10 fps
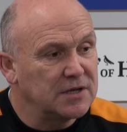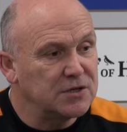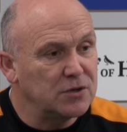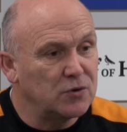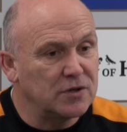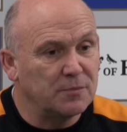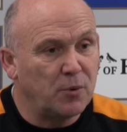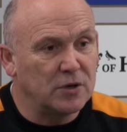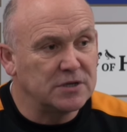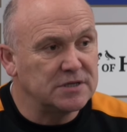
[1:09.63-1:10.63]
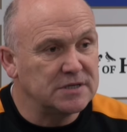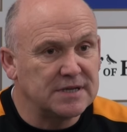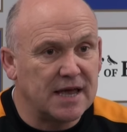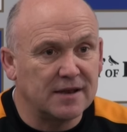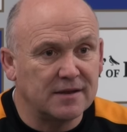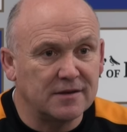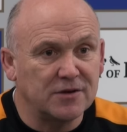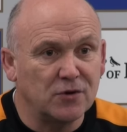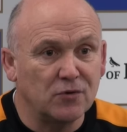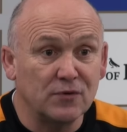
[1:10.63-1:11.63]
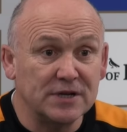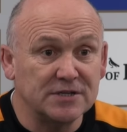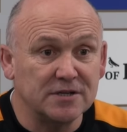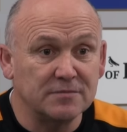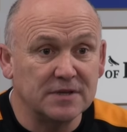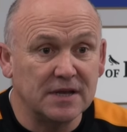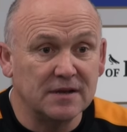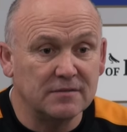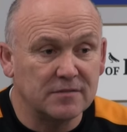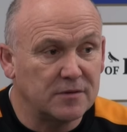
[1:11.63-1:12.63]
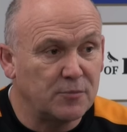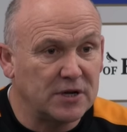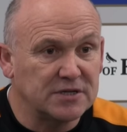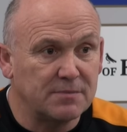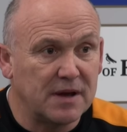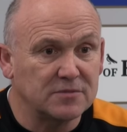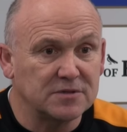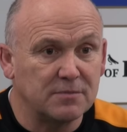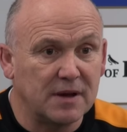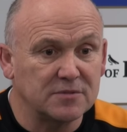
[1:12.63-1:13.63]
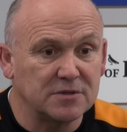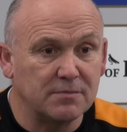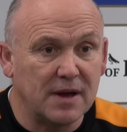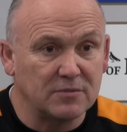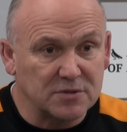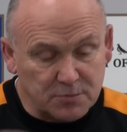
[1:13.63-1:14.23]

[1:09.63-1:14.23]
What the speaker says: to look at the points you set and you don't reach them, then the pressure mounts and mounts and mounts.